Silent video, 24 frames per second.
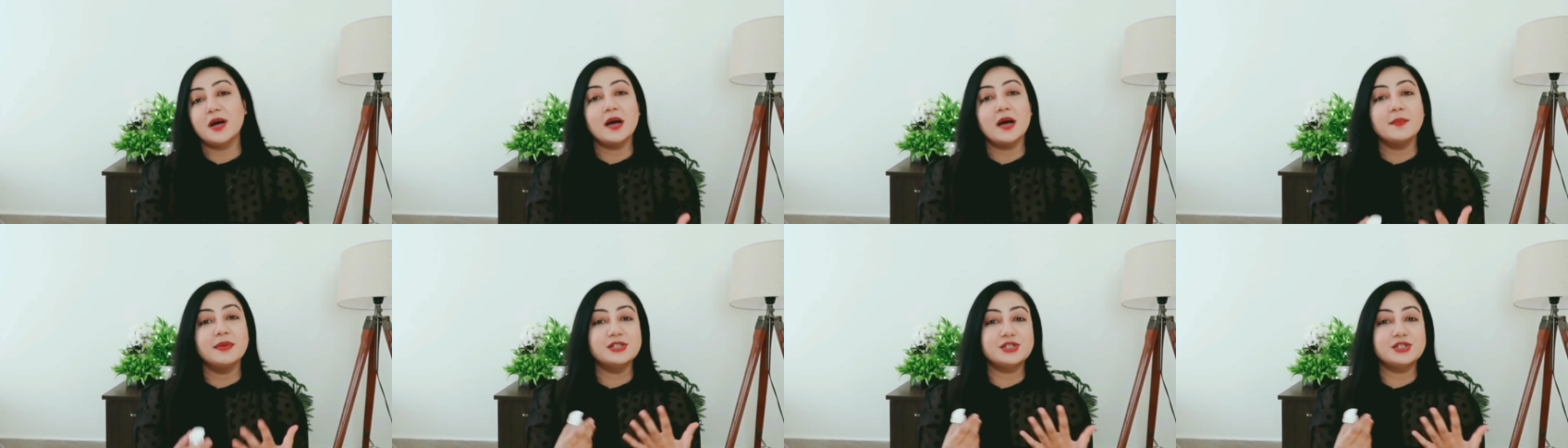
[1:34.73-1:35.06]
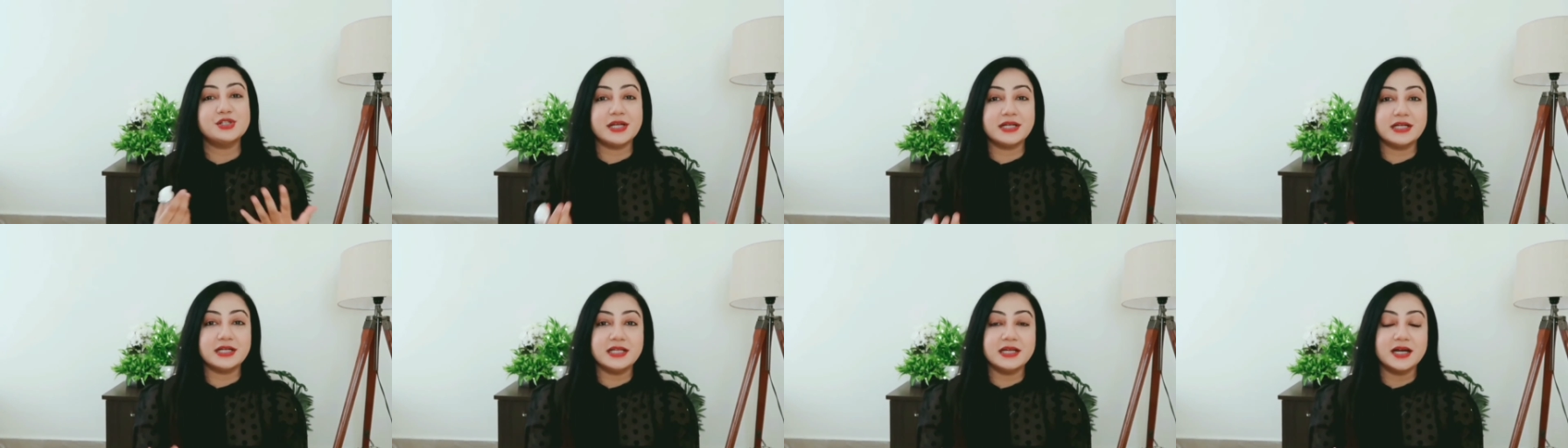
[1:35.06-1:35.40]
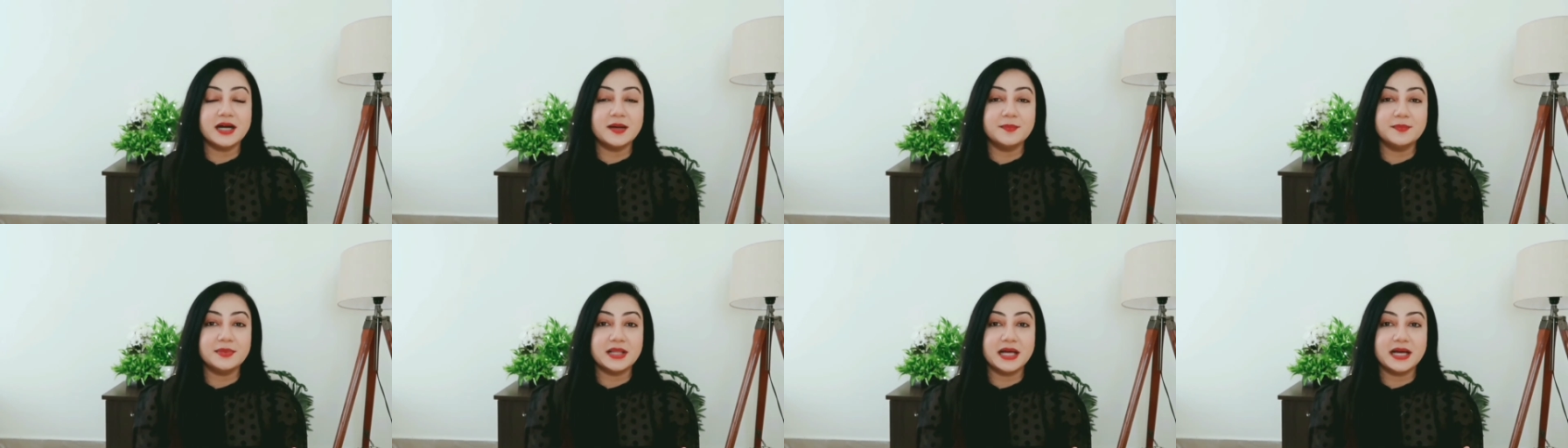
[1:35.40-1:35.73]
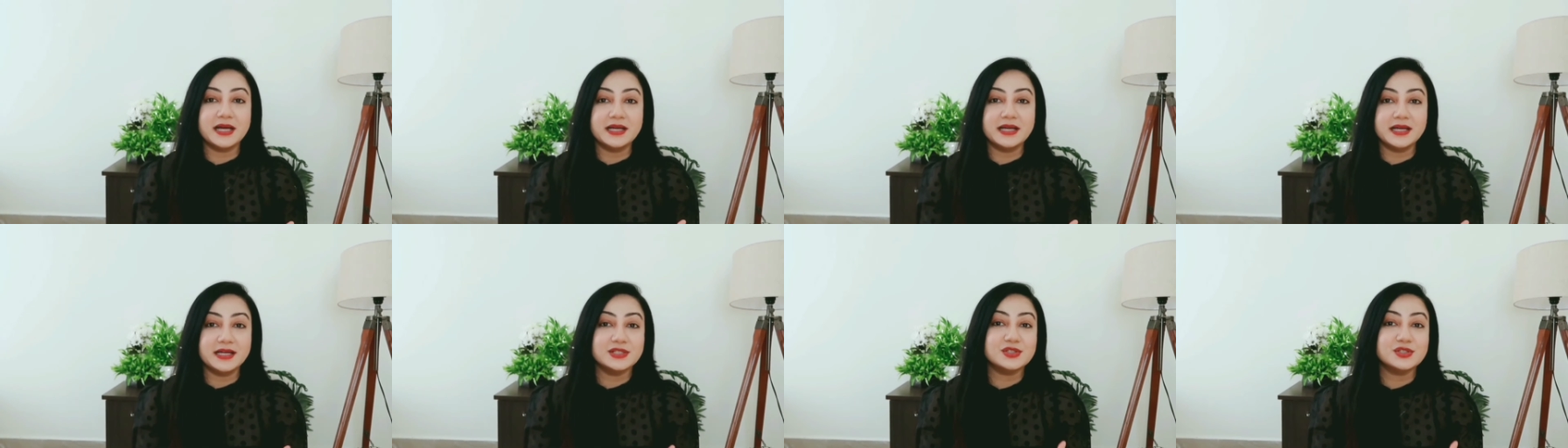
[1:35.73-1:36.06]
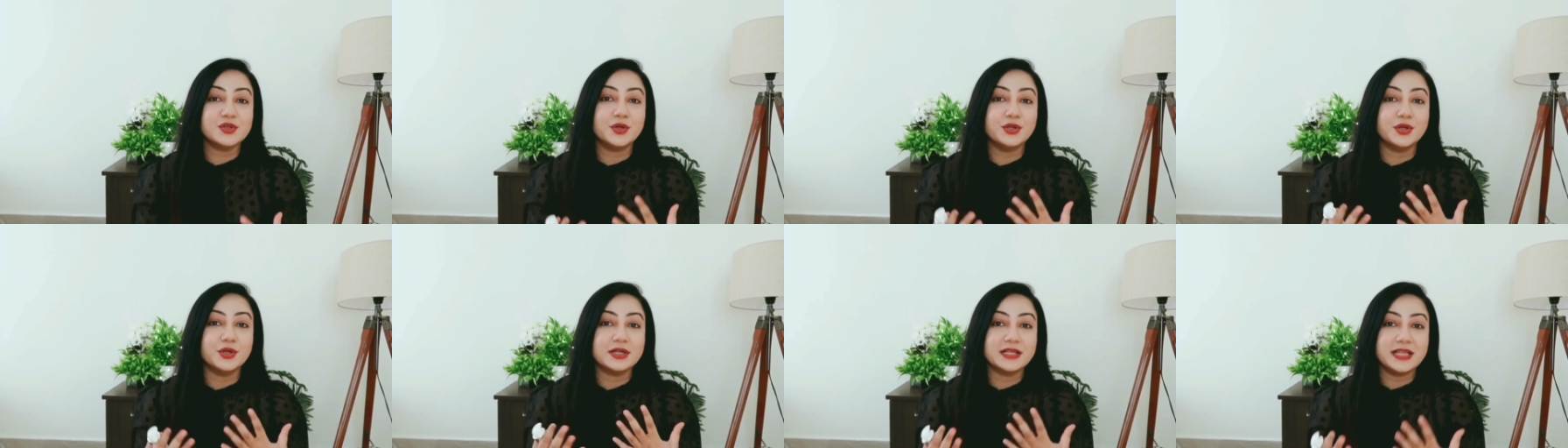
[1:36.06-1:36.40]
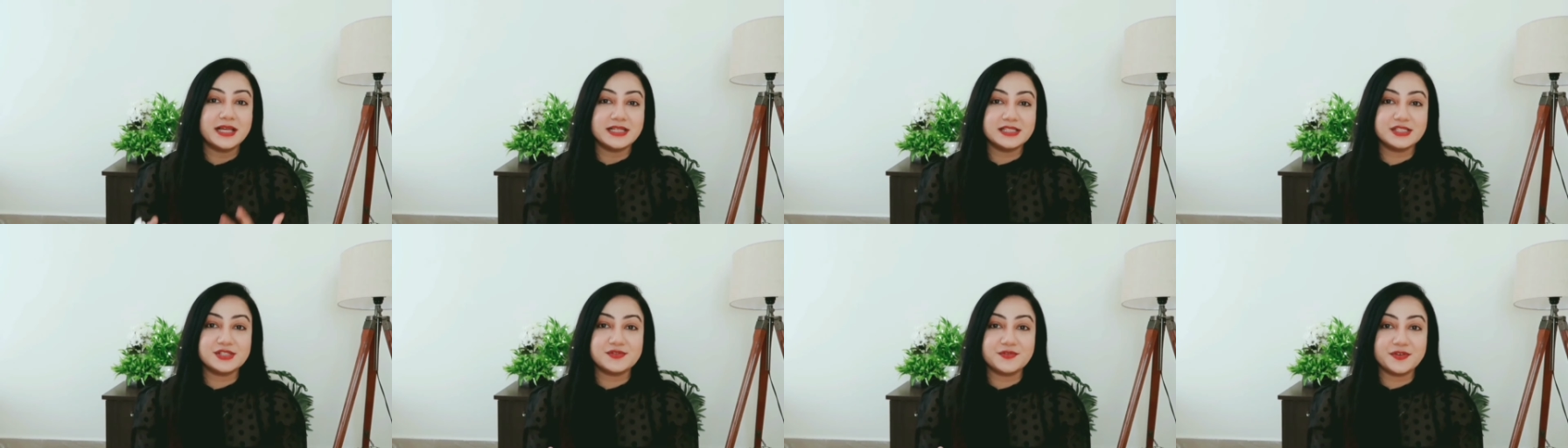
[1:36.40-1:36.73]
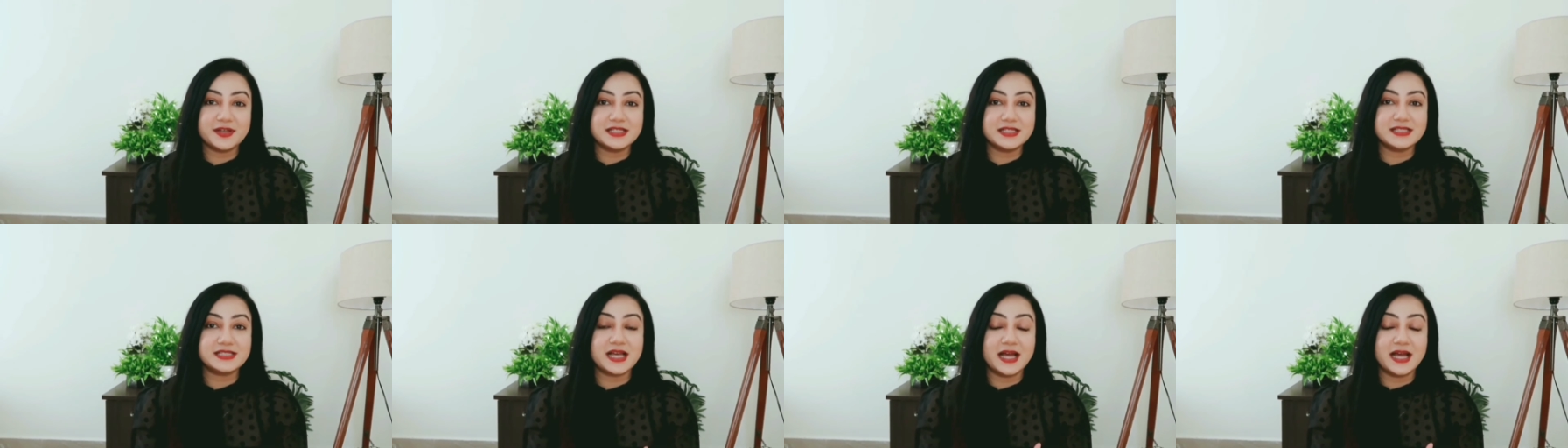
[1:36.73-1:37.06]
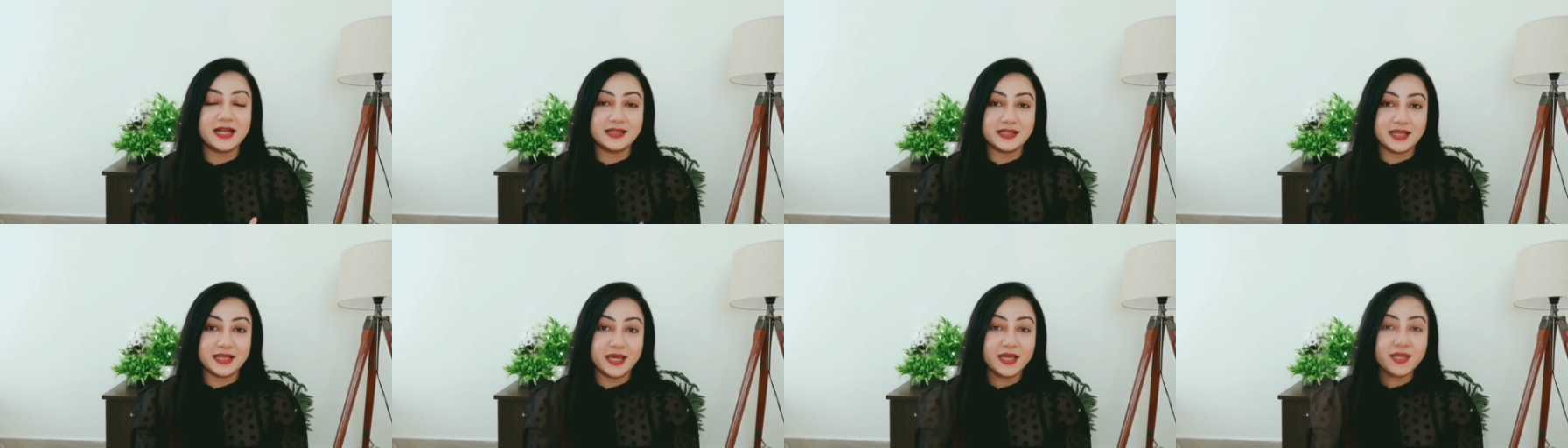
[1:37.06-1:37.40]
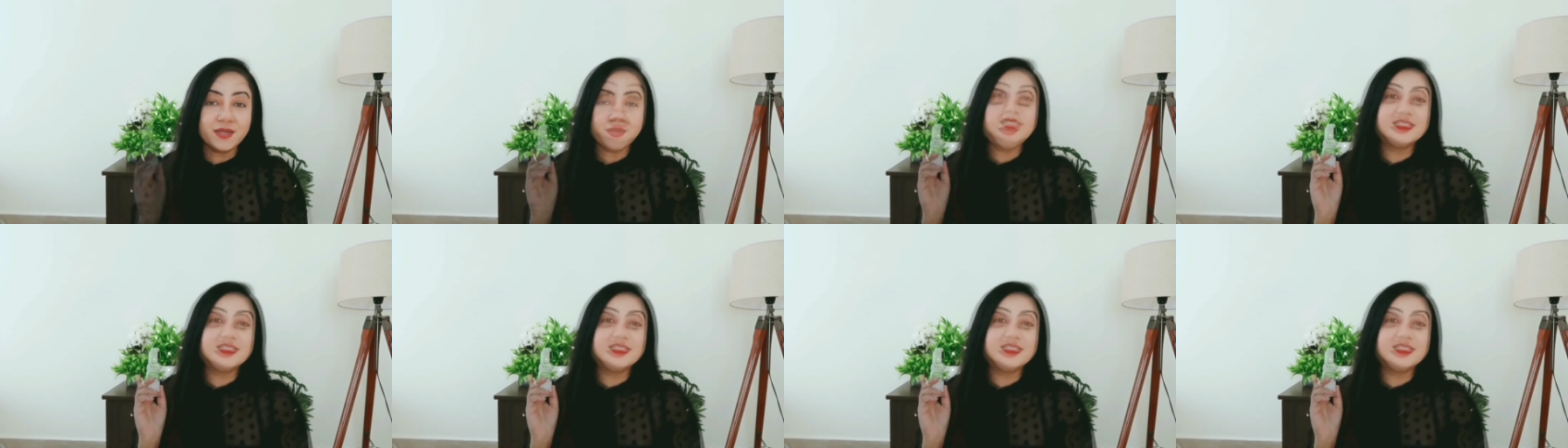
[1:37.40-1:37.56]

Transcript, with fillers: palm and gently apply it on your cleansed face and neck.